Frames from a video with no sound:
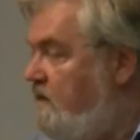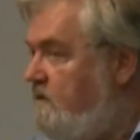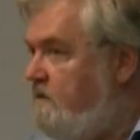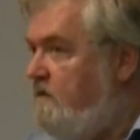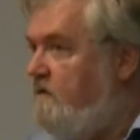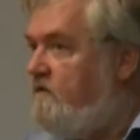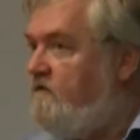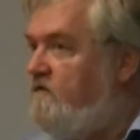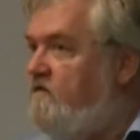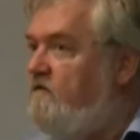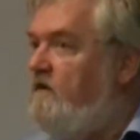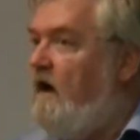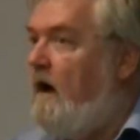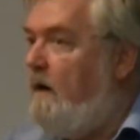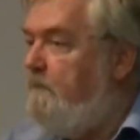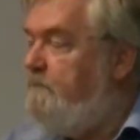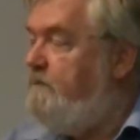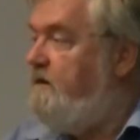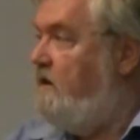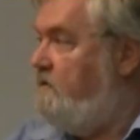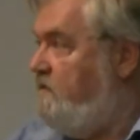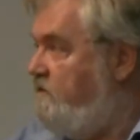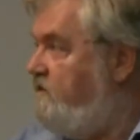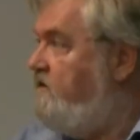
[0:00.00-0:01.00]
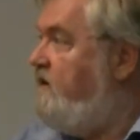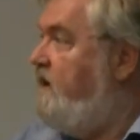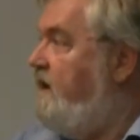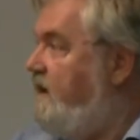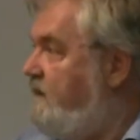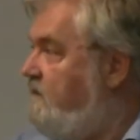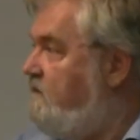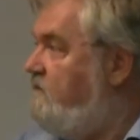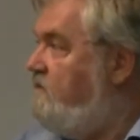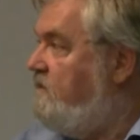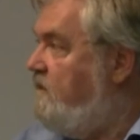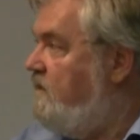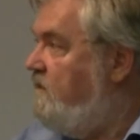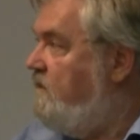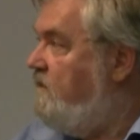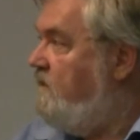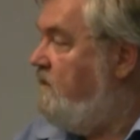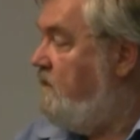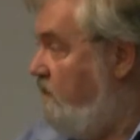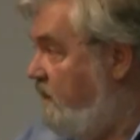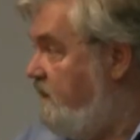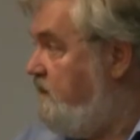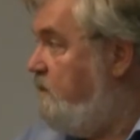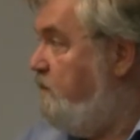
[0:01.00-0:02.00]
to stop those kids
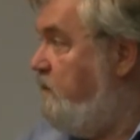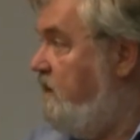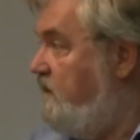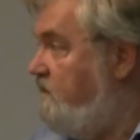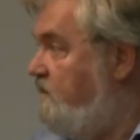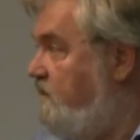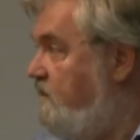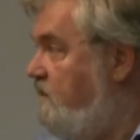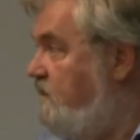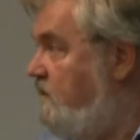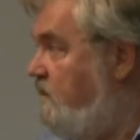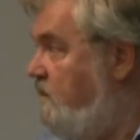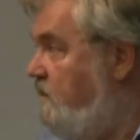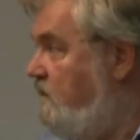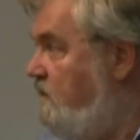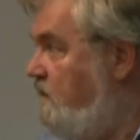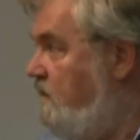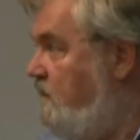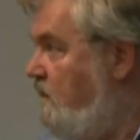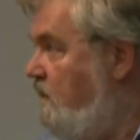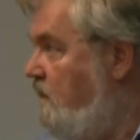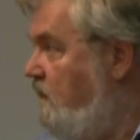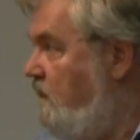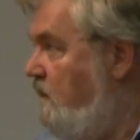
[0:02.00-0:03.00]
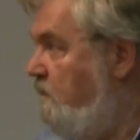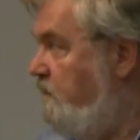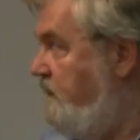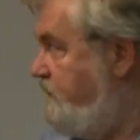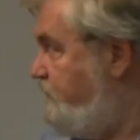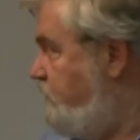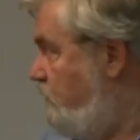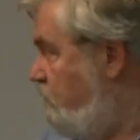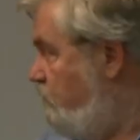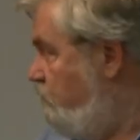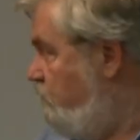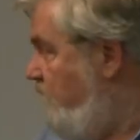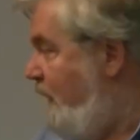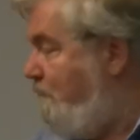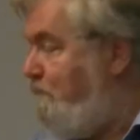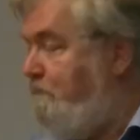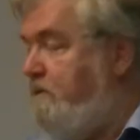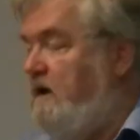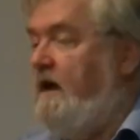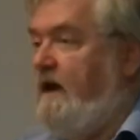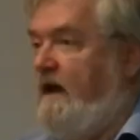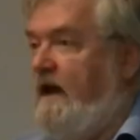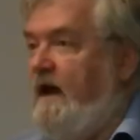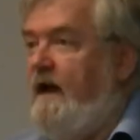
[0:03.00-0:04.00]
going to prison. But you're
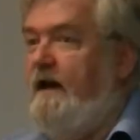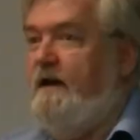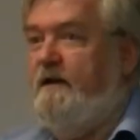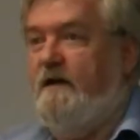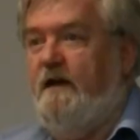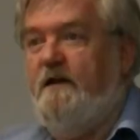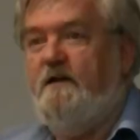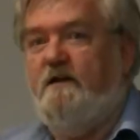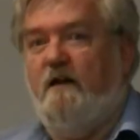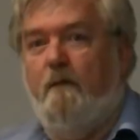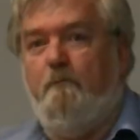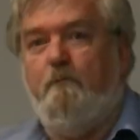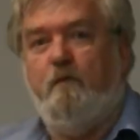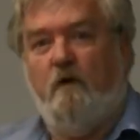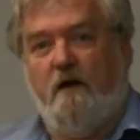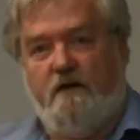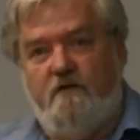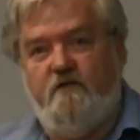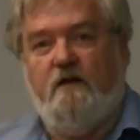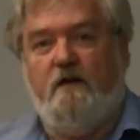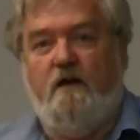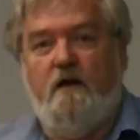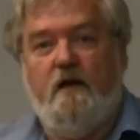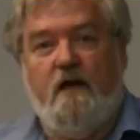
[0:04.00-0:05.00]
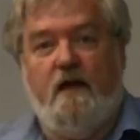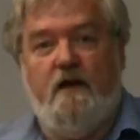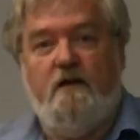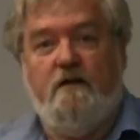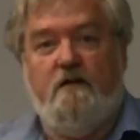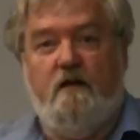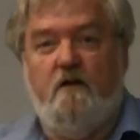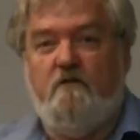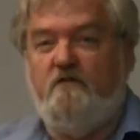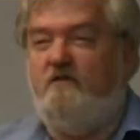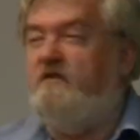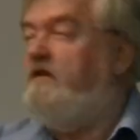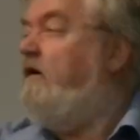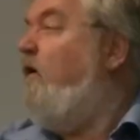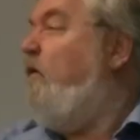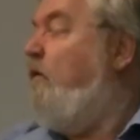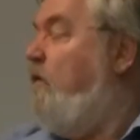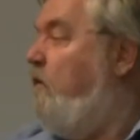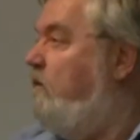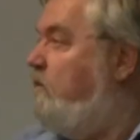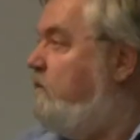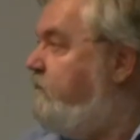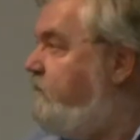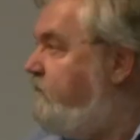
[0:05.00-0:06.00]
replicating the prison in the
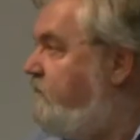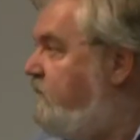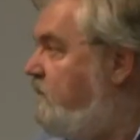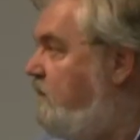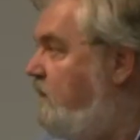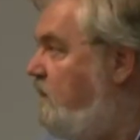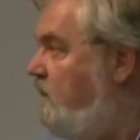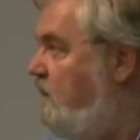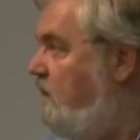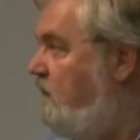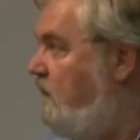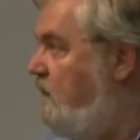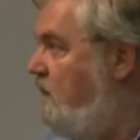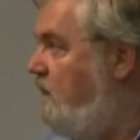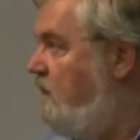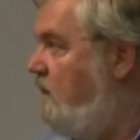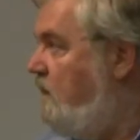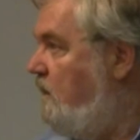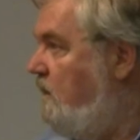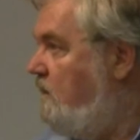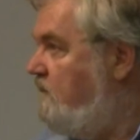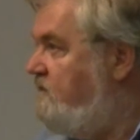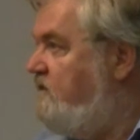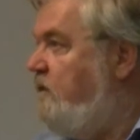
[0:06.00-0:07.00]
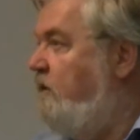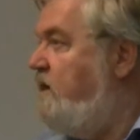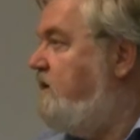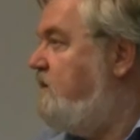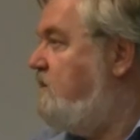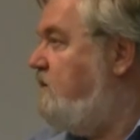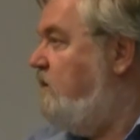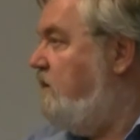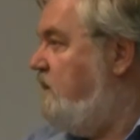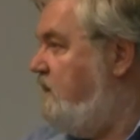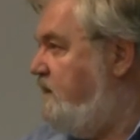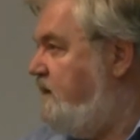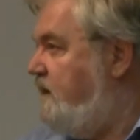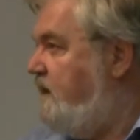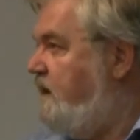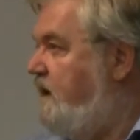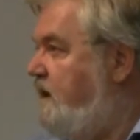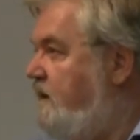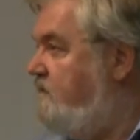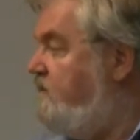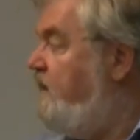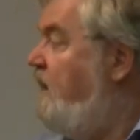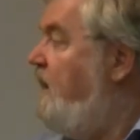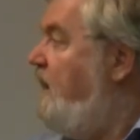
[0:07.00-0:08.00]
schools. So a third of
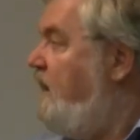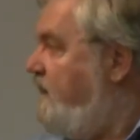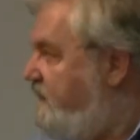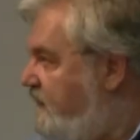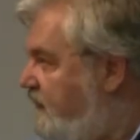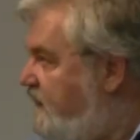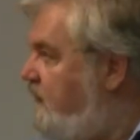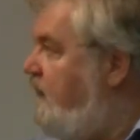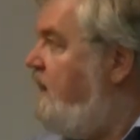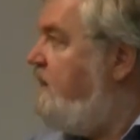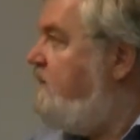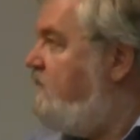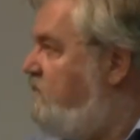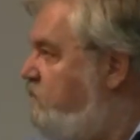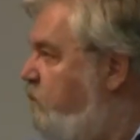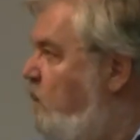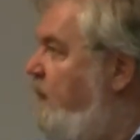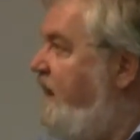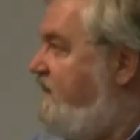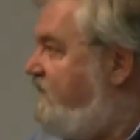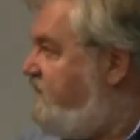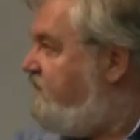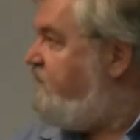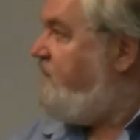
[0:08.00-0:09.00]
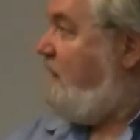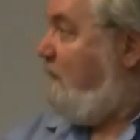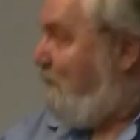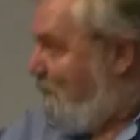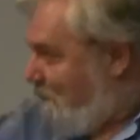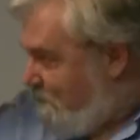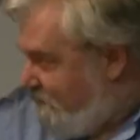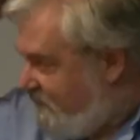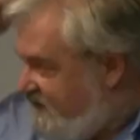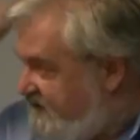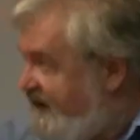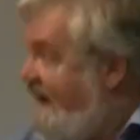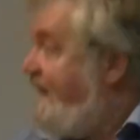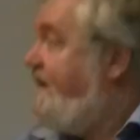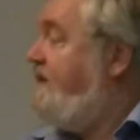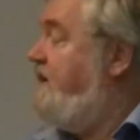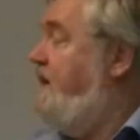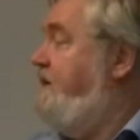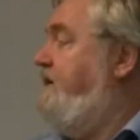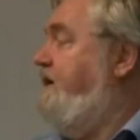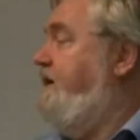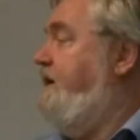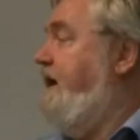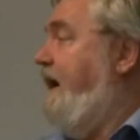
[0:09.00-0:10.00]
the kids with some
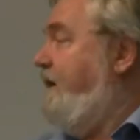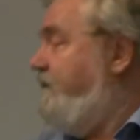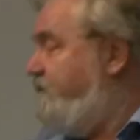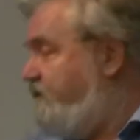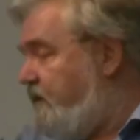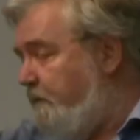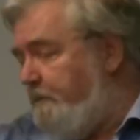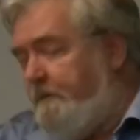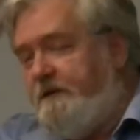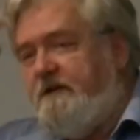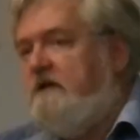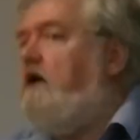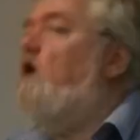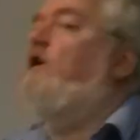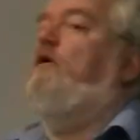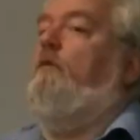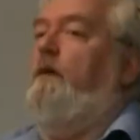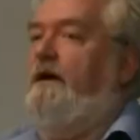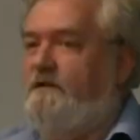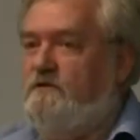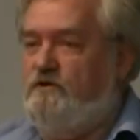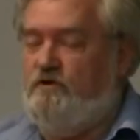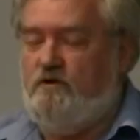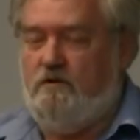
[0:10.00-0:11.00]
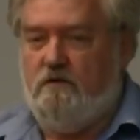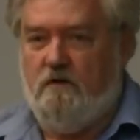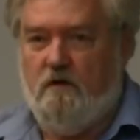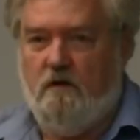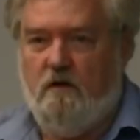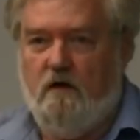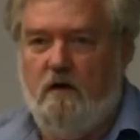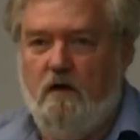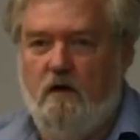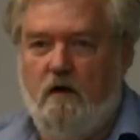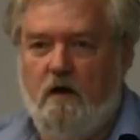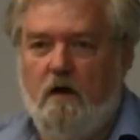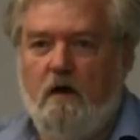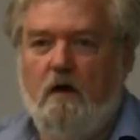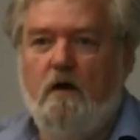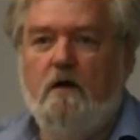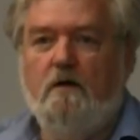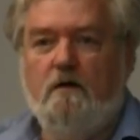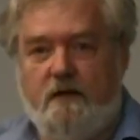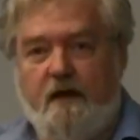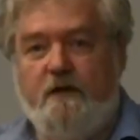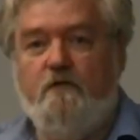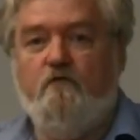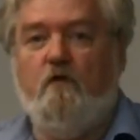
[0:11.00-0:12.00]
dignity and some courage,
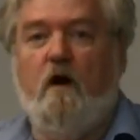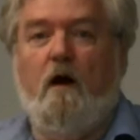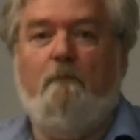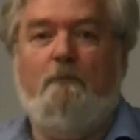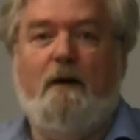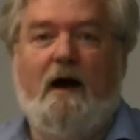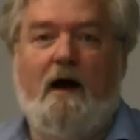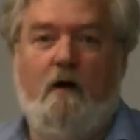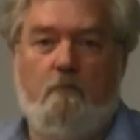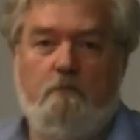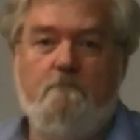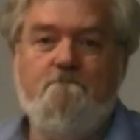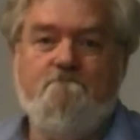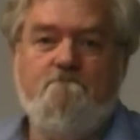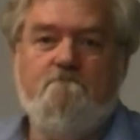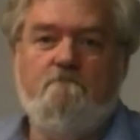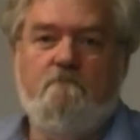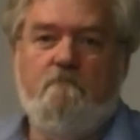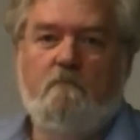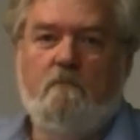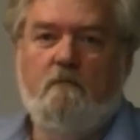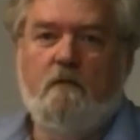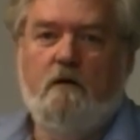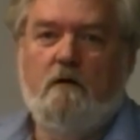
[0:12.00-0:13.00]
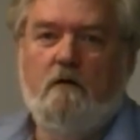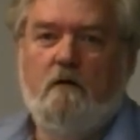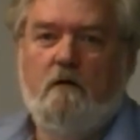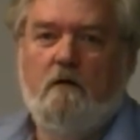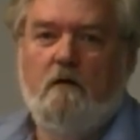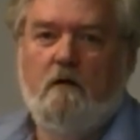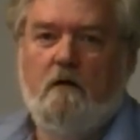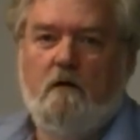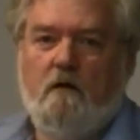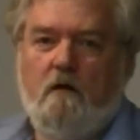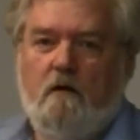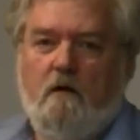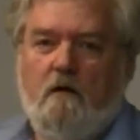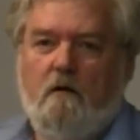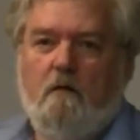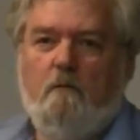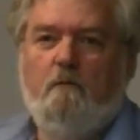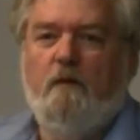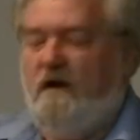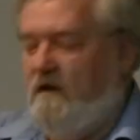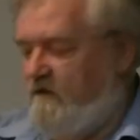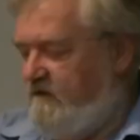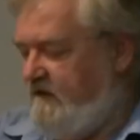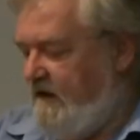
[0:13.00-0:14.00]
they drop out.
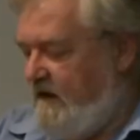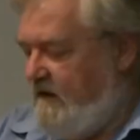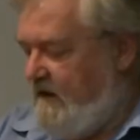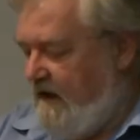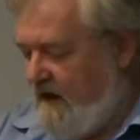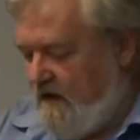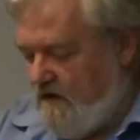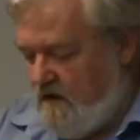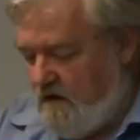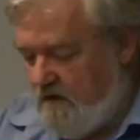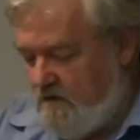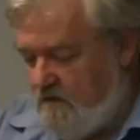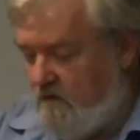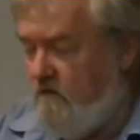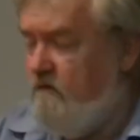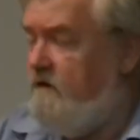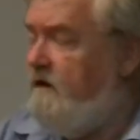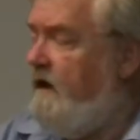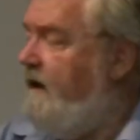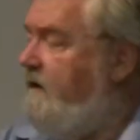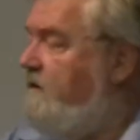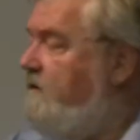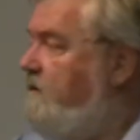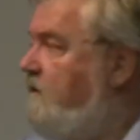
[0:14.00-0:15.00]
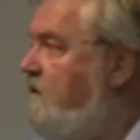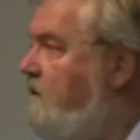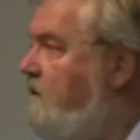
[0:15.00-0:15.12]
Because they cannot do that.